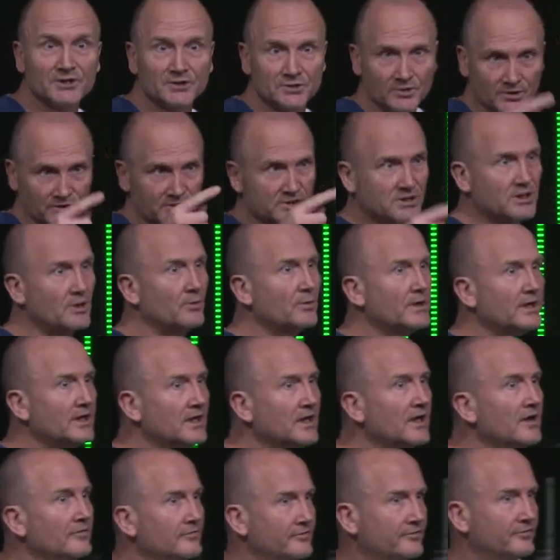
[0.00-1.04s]
is not showing
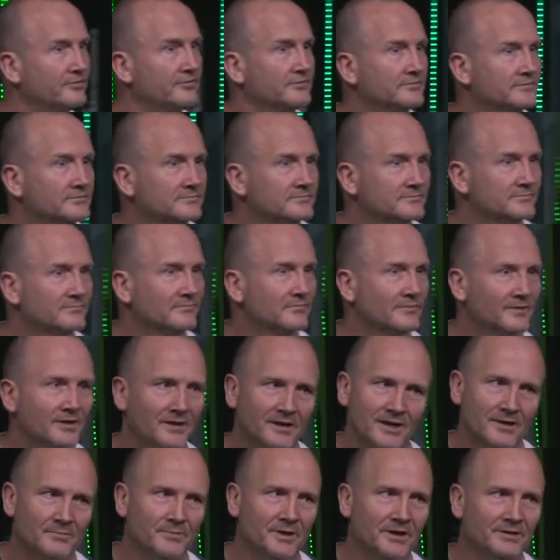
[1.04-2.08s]
love.
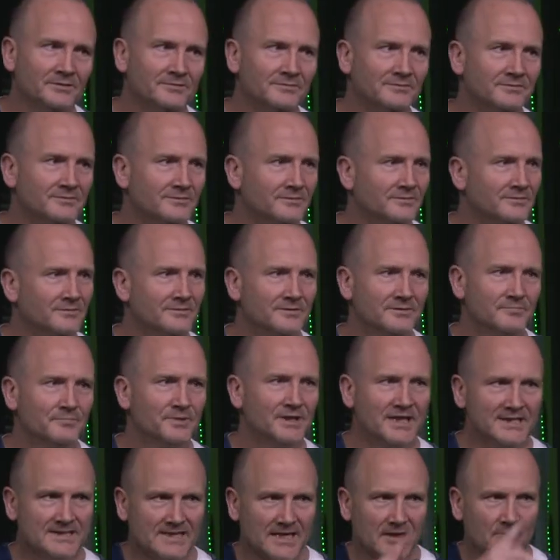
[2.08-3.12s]
Amen? But
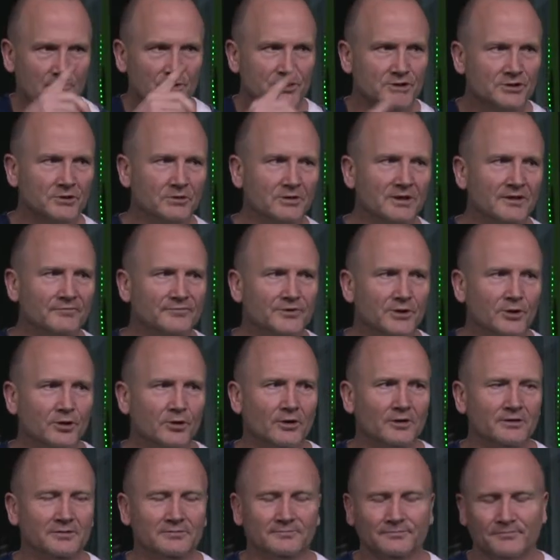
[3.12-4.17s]
that's how we show love to
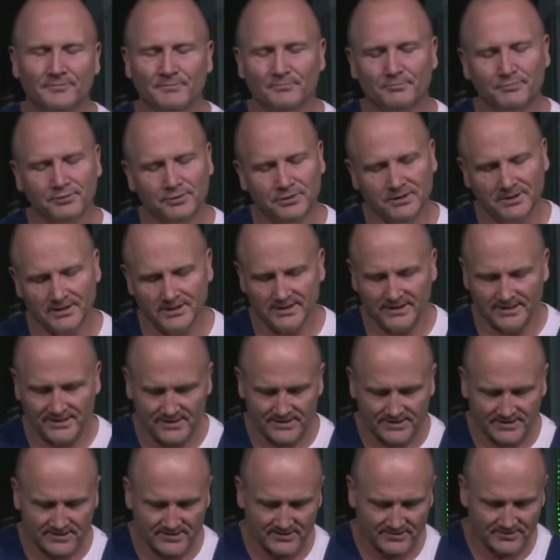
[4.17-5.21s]
God?
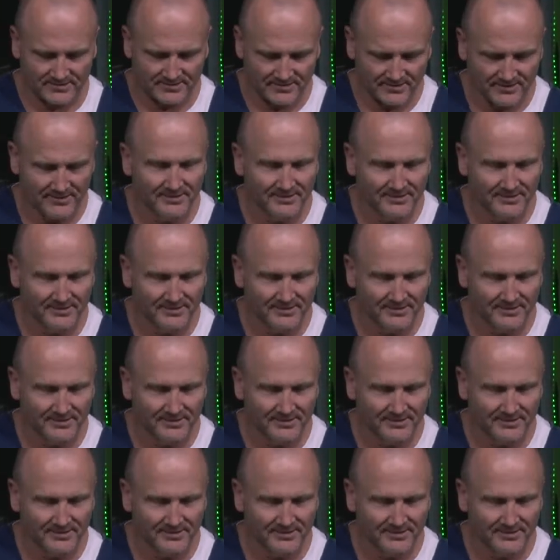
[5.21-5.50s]
Please.